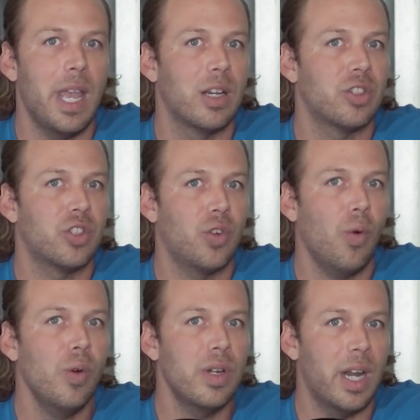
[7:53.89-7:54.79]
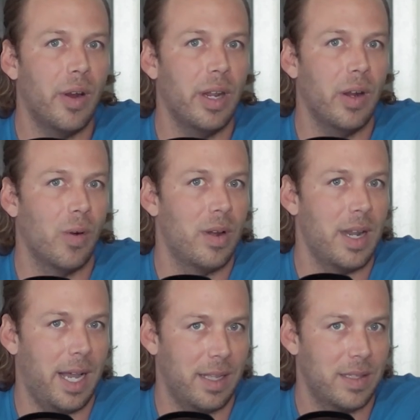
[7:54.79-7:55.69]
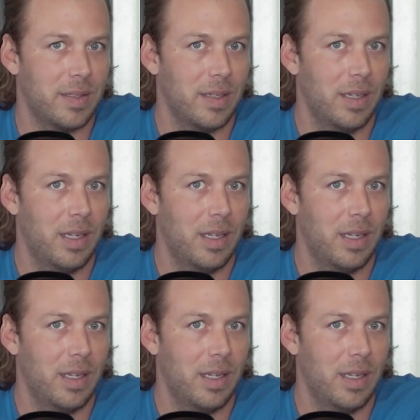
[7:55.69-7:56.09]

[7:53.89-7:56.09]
extraordinary or not